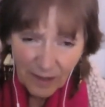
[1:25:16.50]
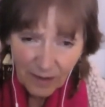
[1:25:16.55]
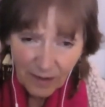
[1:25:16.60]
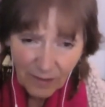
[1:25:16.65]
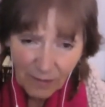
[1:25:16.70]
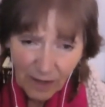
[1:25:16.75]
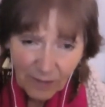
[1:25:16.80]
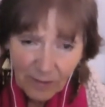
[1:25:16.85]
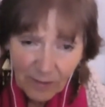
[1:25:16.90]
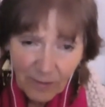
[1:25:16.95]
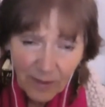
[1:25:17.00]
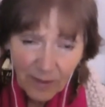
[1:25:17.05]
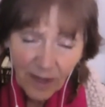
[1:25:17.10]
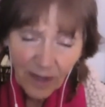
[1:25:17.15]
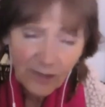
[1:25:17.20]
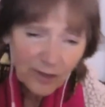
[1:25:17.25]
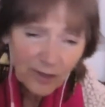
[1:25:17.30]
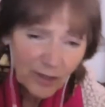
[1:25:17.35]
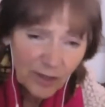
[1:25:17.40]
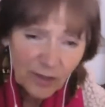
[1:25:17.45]
around me, but
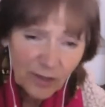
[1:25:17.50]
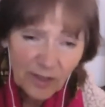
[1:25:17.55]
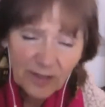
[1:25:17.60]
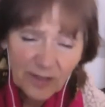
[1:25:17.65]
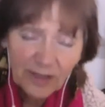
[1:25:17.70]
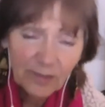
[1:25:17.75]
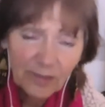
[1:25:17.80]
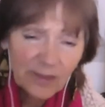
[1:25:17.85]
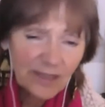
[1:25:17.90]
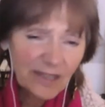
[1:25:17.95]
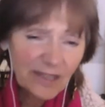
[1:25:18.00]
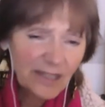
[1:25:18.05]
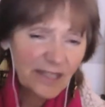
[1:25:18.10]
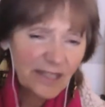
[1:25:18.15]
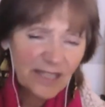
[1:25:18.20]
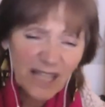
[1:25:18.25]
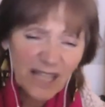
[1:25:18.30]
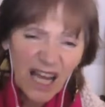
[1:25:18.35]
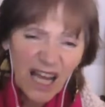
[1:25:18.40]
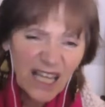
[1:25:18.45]
I knew that there was the
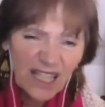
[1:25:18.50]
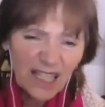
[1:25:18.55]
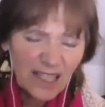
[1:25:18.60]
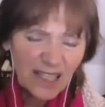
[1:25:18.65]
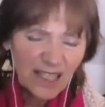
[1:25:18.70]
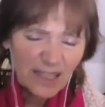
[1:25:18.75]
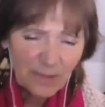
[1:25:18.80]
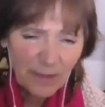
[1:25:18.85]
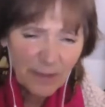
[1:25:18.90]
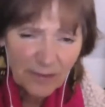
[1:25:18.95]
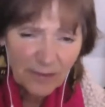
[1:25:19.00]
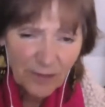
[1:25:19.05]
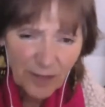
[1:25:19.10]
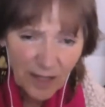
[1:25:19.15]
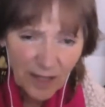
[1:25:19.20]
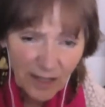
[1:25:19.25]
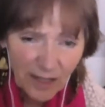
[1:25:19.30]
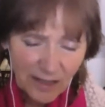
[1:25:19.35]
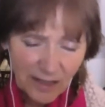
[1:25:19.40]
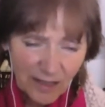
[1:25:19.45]
tiniest bit of
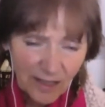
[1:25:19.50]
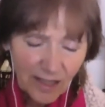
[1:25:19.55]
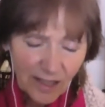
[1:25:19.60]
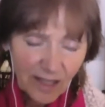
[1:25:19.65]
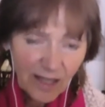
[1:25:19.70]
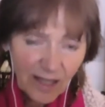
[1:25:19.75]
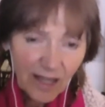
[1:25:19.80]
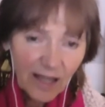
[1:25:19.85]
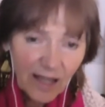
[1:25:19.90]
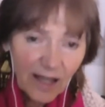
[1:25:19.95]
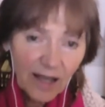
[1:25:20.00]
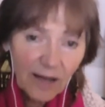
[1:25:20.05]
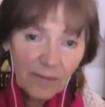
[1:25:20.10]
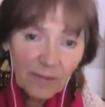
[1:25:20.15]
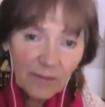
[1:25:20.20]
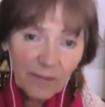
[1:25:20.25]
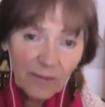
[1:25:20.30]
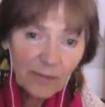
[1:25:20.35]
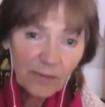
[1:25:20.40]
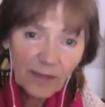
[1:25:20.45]
drugs. But
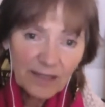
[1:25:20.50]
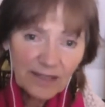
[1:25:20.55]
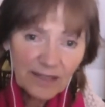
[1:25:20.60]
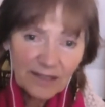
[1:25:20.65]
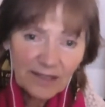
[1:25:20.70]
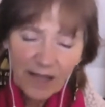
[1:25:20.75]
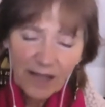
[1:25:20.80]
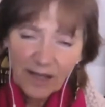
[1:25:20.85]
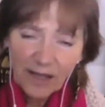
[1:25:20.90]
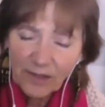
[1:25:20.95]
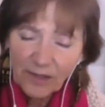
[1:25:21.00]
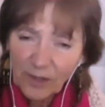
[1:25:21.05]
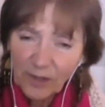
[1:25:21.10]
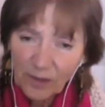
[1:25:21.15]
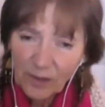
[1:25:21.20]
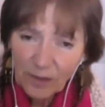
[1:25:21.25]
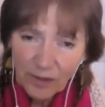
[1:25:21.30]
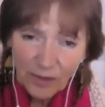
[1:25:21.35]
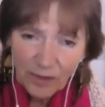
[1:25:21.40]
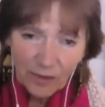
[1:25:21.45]
it wasn't a
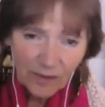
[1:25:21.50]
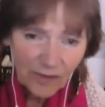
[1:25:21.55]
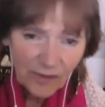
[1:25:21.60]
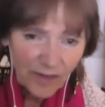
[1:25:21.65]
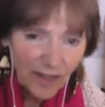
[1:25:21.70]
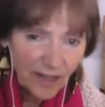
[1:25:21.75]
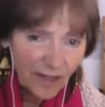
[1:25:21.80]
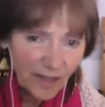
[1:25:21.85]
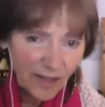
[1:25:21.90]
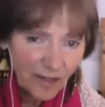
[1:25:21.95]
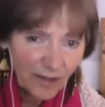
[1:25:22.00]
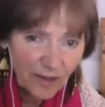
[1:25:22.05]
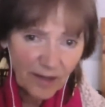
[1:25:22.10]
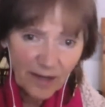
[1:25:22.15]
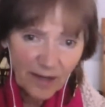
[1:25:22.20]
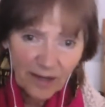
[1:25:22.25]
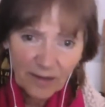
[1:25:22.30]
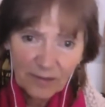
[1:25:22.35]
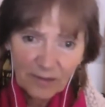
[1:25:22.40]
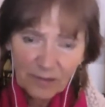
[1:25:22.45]
usual thing or
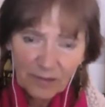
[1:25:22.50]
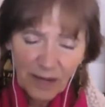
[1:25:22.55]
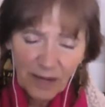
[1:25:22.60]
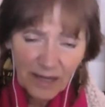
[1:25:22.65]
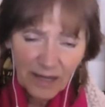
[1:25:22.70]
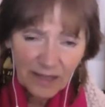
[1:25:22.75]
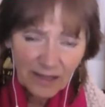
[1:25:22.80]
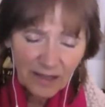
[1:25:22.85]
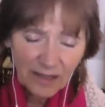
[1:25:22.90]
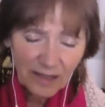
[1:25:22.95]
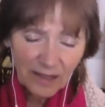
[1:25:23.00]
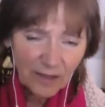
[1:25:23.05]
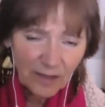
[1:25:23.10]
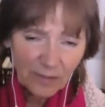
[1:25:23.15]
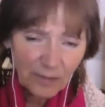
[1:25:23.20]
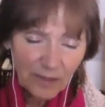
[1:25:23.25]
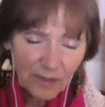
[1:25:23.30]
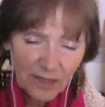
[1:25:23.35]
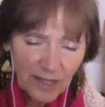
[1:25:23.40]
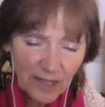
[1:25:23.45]
a regular, you know,
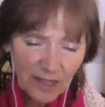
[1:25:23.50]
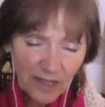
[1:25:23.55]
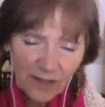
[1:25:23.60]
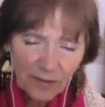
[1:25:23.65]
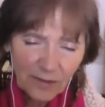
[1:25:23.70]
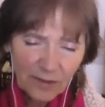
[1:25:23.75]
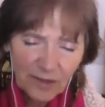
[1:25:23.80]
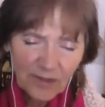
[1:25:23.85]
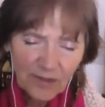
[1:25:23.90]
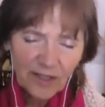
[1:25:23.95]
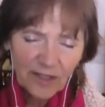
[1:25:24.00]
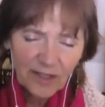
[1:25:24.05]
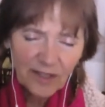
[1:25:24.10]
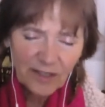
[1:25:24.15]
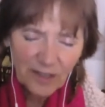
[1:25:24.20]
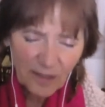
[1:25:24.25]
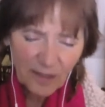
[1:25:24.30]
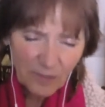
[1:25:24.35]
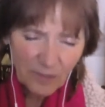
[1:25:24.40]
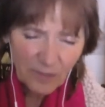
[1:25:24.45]
in other words, it
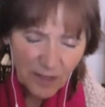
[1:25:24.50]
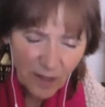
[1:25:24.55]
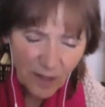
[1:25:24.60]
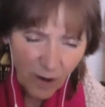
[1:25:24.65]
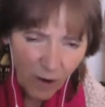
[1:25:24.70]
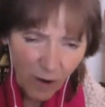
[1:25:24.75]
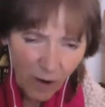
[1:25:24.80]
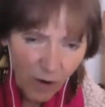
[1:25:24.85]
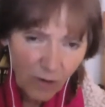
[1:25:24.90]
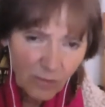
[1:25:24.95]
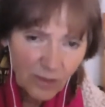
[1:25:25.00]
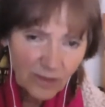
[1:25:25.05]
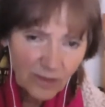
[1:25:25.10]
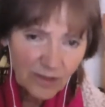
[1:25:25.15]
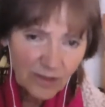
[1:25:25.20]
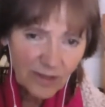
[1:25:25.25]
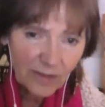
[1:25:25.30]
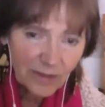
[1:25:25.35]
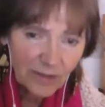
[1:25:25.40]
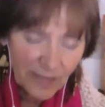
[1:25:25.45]
was
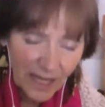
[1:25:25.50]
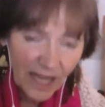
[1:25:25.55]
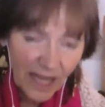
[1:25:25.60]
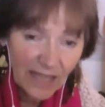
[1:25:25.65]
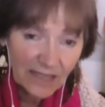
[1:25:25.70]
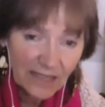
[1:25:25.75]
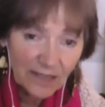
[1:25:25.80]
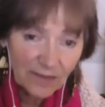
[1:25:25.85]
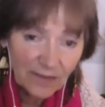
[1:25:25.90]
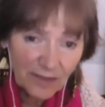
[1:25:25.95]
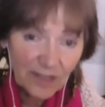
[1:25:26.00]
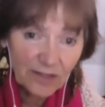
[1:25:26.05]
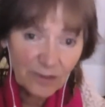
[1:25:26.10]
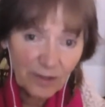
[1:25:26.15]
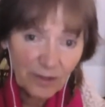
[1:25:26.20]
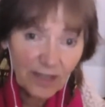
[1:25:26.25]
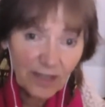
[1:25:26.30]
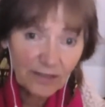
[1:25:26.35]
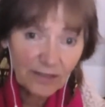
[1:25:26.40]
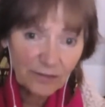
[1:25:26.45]
the end of the
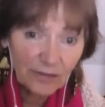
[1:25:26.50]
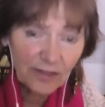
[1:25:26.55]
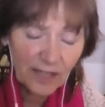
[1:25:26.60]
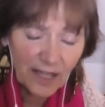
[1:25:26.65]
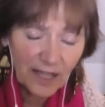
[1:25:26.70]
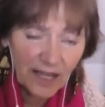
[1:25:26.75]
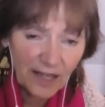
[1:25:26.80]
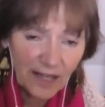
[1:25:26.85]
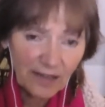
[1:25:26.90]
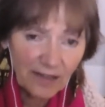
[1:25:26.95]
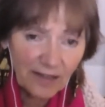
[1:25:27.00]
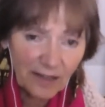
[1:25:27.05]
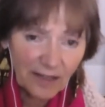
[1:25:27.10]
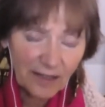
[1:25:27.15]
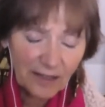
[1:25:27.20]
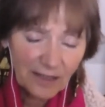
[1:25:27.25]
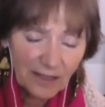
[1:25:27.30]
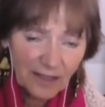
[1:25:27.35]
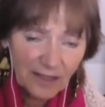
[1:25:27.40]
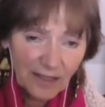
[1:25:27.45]
drug-free era.
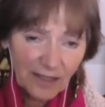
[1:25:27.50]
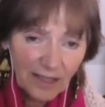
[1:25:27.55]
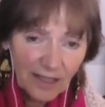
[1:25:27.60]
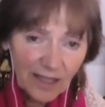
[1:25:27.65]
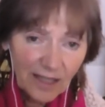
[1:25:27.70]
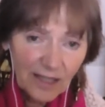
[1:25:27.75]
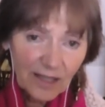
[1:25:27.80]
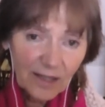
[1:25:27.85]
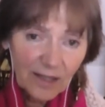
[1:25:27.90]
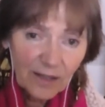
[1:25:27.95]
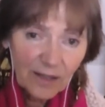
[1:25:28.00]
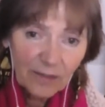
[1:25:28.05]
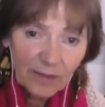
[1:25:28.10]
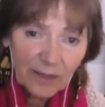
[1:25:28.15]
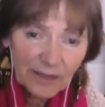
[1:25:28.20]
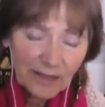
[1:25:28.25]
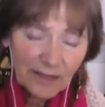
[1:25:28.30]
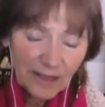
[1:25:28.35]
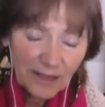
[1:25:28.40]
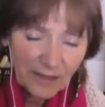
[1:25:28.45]

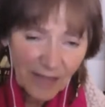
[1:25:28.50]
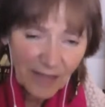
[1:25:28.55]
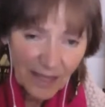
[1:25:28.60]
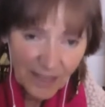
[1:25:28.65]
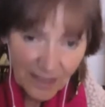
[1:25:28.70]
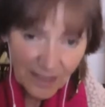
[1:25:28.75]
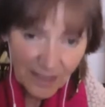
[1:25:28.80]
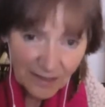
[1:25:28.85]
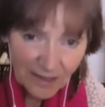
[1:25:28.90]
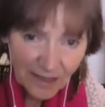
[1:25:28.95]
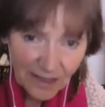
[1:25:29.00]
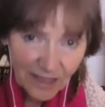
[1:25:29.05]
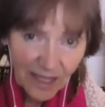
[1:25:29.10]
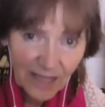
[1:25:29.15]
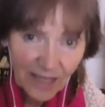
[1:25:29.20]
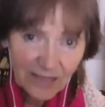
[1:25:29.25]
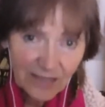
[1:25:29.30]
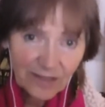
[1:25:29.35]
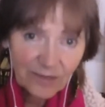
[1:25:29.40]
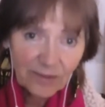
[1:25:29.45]
Well, that isn't the
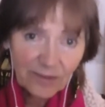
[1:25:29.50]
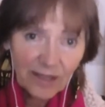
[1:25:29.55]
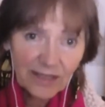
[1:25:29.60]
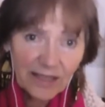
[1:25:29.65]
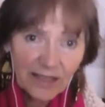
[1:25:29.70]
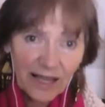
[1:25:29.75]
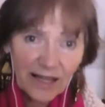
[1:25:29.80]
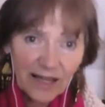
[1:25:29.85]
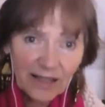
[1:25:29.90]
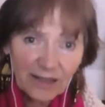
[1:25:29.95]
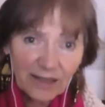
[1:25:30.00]
case right now.